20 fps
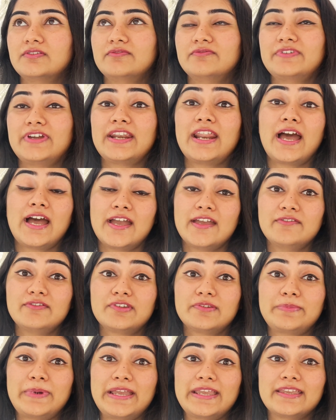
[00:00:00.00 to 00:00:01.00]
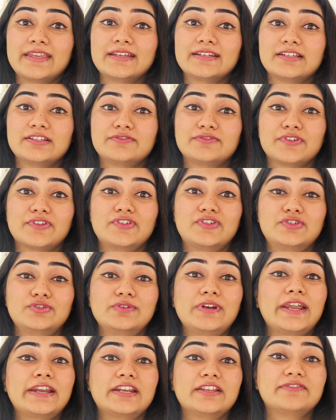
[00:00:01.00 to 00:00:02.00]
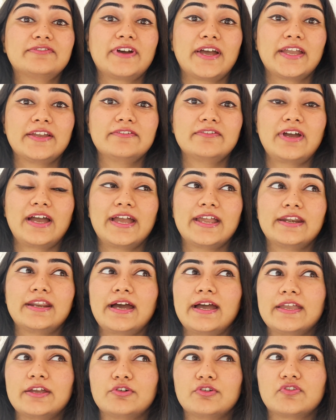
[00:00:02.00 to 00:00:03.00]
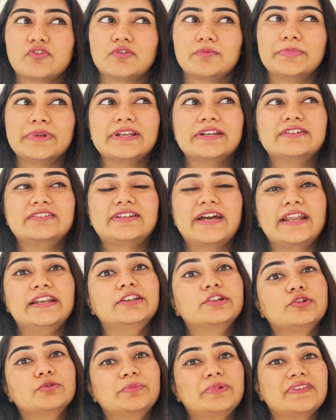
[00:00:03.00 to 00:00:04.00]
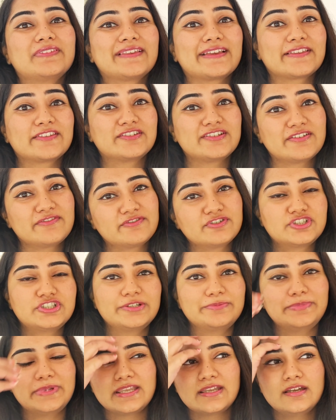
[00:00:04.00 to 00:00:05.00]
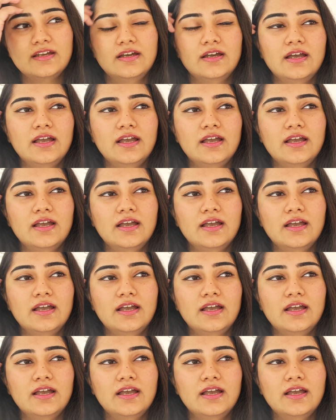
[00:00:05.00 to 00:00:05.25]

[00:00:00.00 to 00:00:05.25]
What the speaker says: when I was buying it, it was $2.95 and I also paid 90 rupees extra for shipping.